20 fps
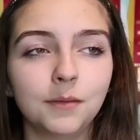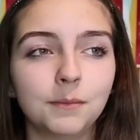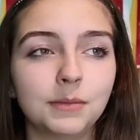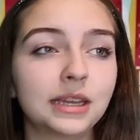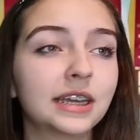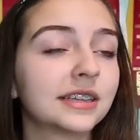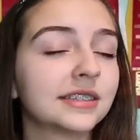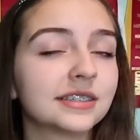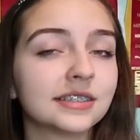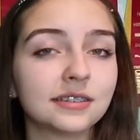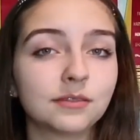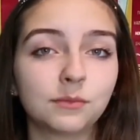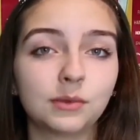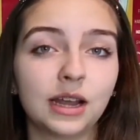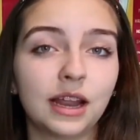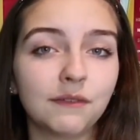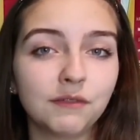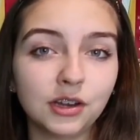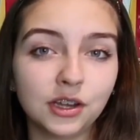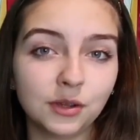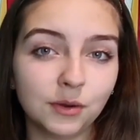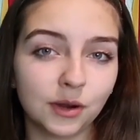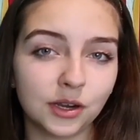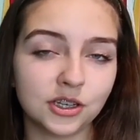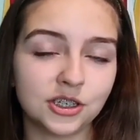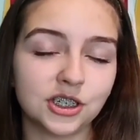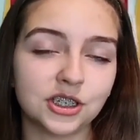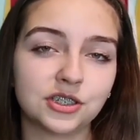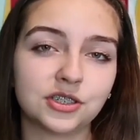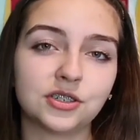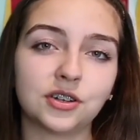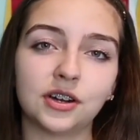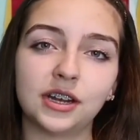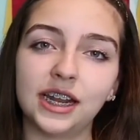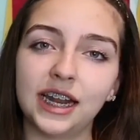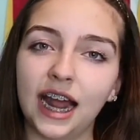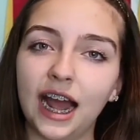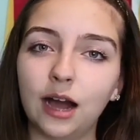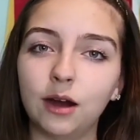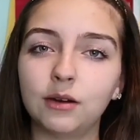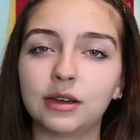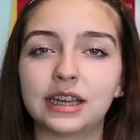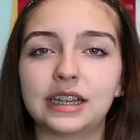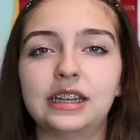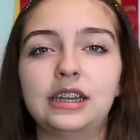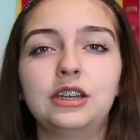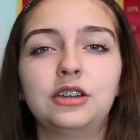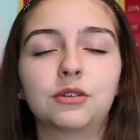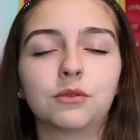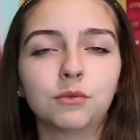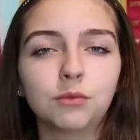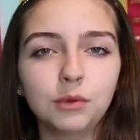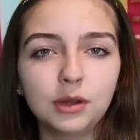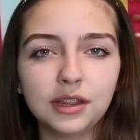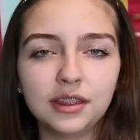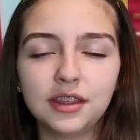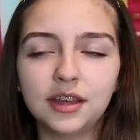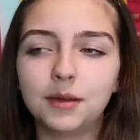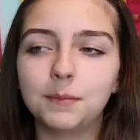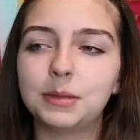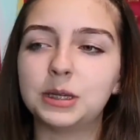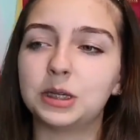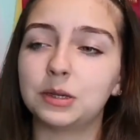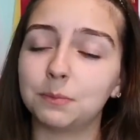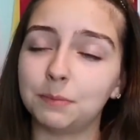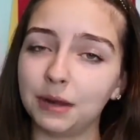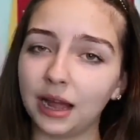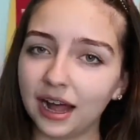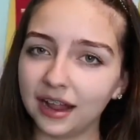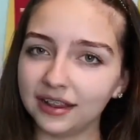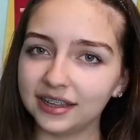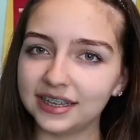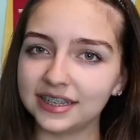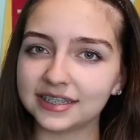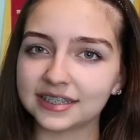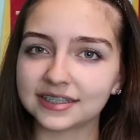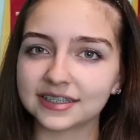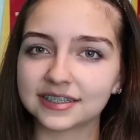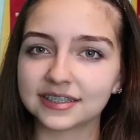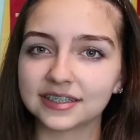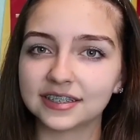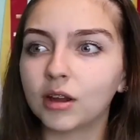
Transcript: because whenever you are just starting out getting your rhythm and your balance,